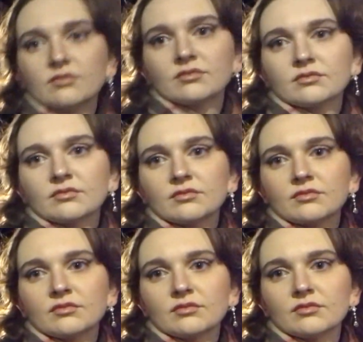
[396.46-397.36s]

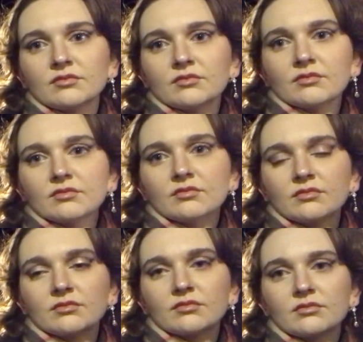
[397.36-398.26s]

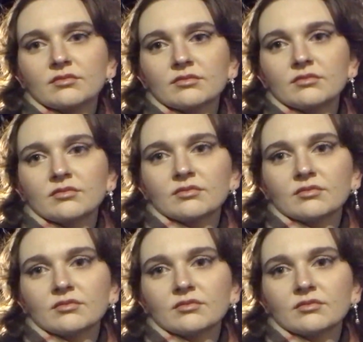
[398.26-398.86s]
(not speaking)